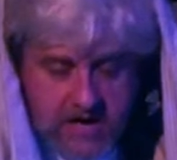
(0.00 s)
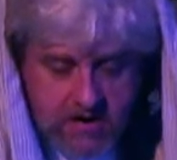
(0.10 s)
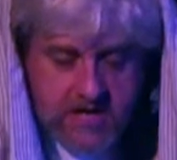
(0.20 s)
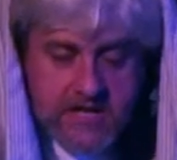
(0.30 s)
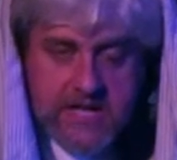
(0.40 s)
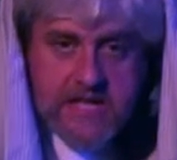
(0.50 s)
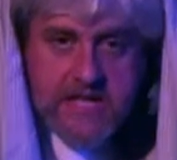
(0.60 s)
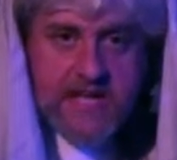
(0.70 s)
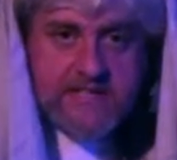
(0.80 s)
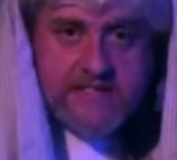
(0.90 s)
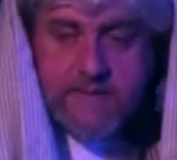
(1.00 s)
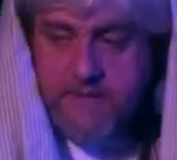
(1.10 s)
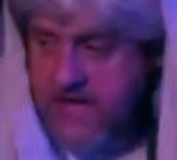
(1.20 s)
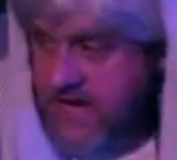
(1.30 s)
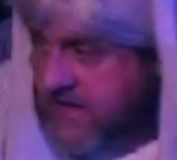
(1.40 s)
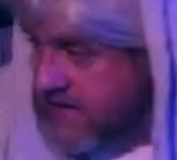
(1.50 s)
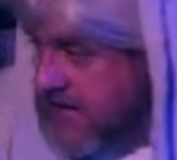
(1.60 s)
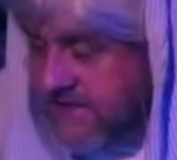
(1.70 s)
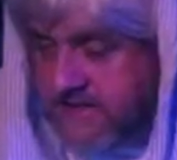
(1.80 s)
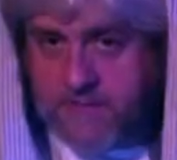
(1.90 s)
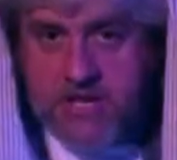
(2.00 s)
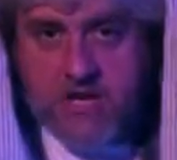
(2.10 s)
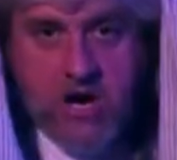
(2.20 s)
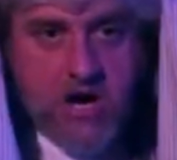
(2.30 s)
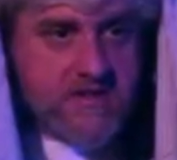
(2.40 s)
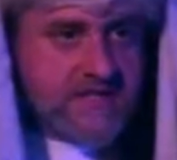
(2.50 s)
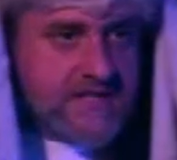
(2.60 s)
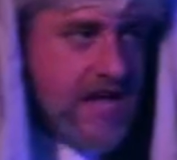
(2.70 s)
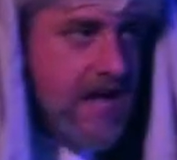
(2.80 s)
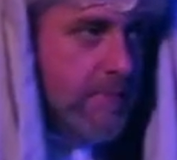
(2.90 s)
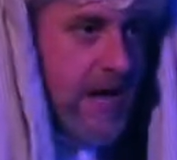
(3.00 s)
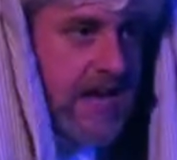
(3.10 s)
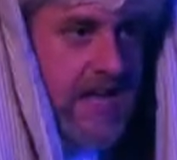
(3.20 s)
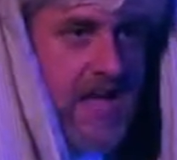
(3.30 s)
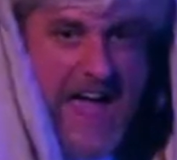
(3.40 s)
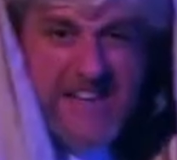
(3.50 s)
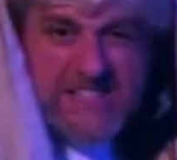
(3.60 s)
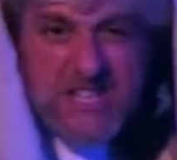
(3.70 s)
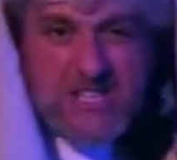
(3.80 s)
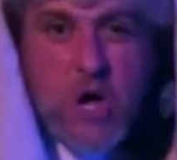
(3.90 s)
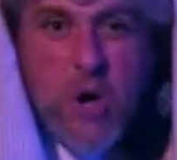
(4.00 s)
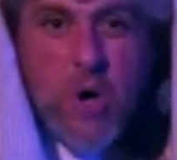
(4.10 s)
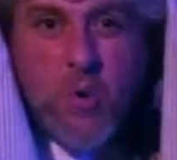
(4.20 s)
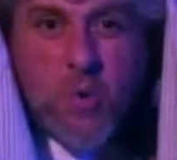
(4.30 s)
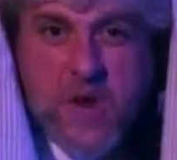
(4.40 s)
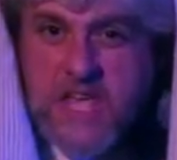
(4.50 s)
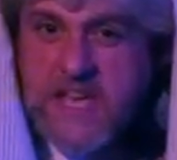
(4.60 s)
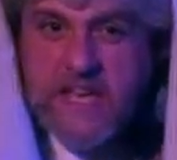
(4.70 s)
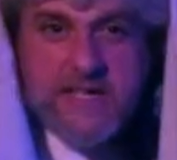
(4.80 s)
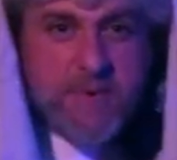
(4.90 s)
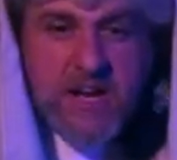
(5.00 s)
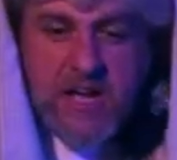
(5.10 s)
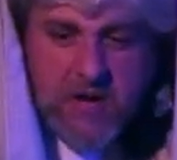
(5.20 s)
here in, in Gethsemane, in the Gethsemane Gardens. But actually, this whole week has been a,